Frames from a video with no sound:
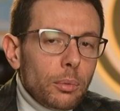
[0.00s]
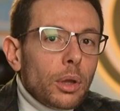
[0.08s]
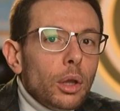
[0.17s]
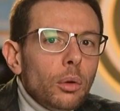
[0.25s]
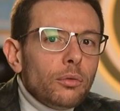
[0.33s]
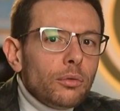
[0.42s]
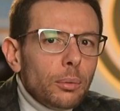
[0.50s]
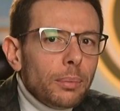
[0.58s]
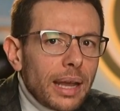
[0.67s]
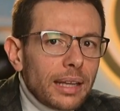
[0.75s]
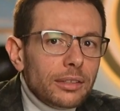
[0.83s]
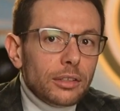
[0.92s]
blow from
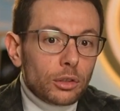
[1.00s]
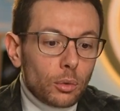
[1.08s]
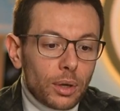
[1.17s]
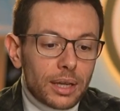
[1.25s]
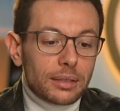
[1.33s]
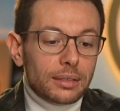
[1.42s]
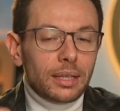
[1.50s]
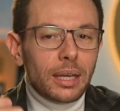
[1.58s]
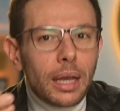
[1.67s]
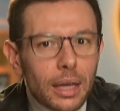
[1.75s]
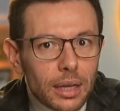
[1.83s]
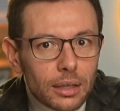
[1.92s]
east to west,
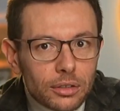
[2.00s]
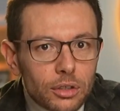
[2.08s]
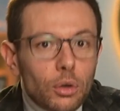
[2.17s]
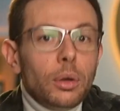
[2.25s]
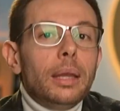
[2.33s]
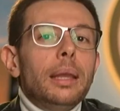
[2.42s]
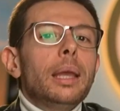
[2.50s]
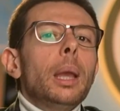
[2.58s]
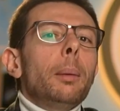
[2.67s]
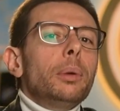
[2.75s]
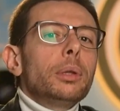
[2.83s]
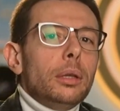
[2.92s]
so in the
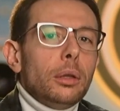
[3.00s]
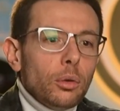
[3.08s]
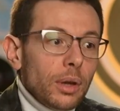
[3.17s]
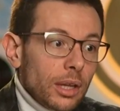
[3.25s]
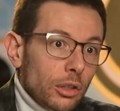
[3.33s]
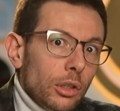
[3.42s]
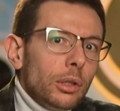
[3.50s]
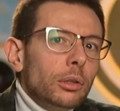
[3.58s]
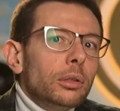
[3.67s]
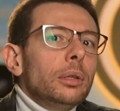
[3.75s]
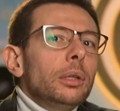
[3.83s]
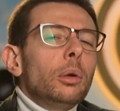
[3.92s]
opposite direction
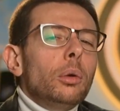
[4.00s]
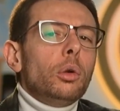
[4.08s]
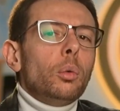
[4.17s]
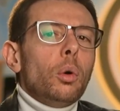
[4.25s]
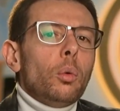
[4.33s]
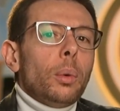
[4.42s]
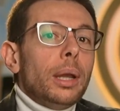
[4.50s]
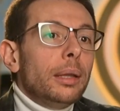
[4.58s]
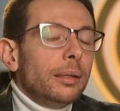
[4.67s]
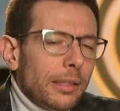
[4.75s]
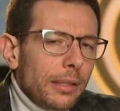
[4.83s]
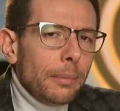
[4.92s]
to the usual
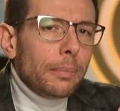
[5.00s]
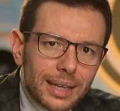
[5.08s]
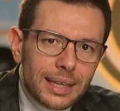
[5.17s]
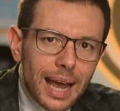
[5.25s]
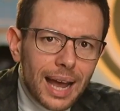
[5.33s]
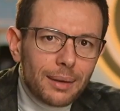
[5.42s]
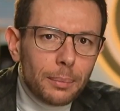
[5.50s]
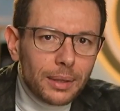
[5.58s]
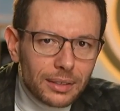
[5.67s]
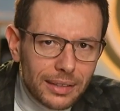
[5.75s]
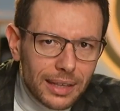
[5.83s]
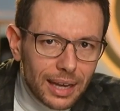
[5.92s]
winds. It
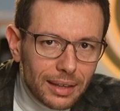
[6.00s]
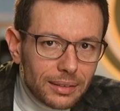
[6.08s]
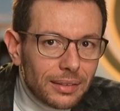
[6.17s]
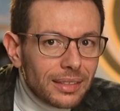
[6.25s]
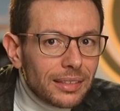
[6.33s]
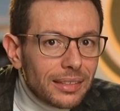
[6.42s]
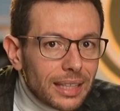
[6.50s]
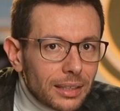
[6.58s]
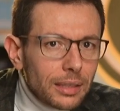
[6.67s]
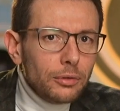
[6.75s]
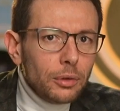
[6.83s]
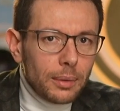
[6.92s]
happens that,
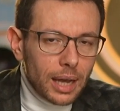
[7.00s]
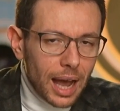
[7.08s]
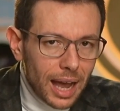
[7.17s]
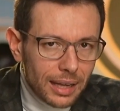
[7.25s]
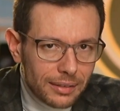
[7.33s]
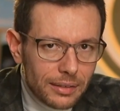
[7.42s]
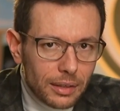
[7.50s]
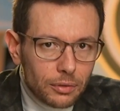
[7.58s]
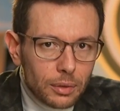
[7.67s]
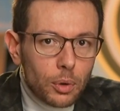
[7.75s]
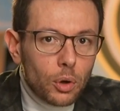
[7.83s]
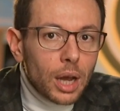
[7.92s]
descending from the heights of
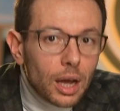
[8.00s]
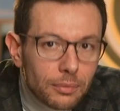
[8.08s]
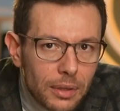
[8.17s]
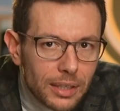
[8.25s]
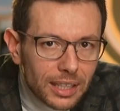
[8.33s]
the Mojave